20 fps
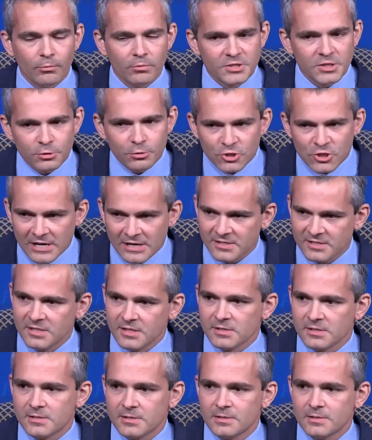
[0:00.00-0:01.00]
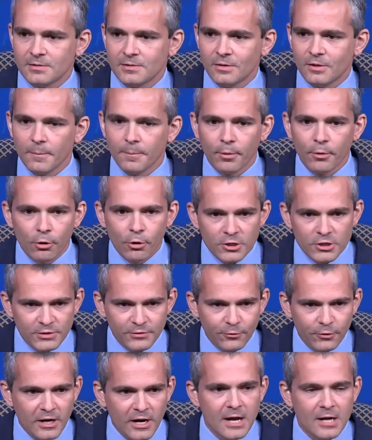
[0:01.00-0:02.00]
was a eugenicist. The
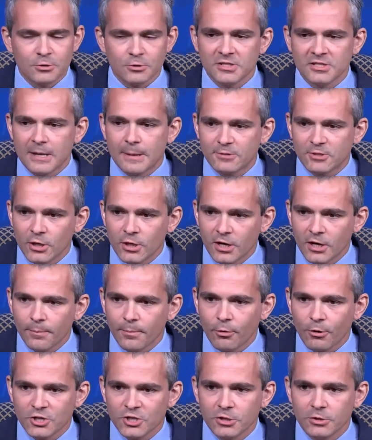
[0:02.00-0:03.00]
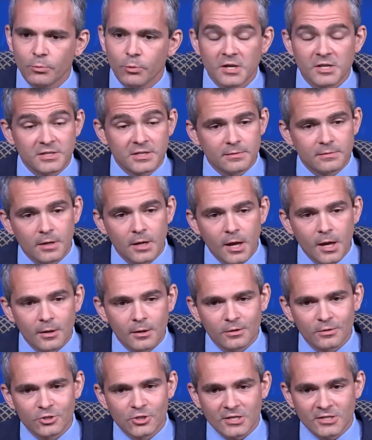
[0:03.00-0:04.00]
push for contraception and abortion was, in
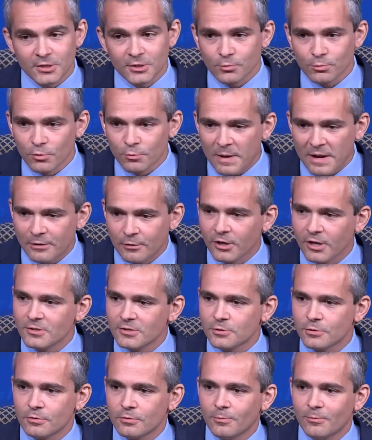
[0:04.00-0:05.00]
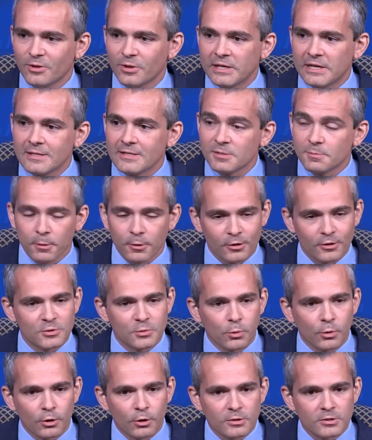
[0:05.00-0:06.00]
Justice Ruth Bader
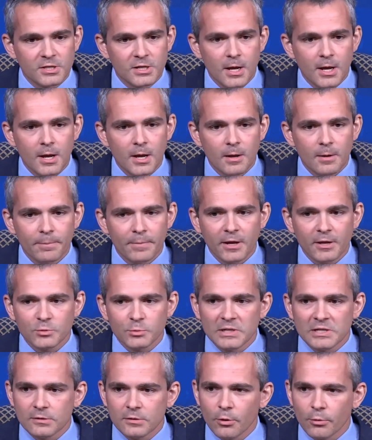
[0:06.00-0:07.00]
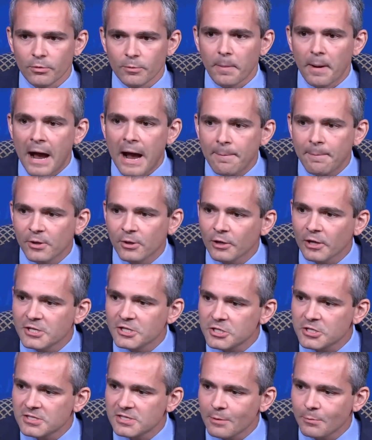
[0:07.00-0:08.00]
Ginsburg's words, because there were
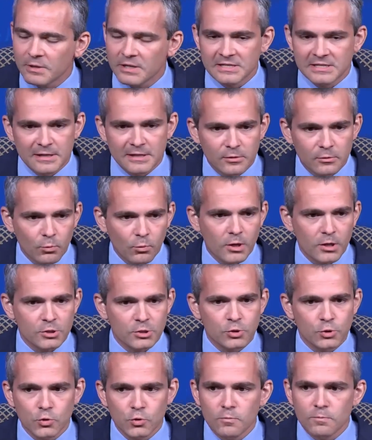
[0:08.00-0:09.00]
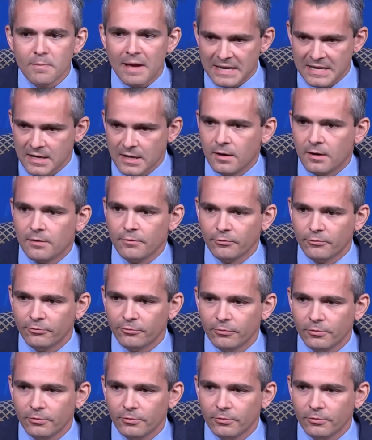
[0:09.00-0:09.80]
populations that we didn't want too many of.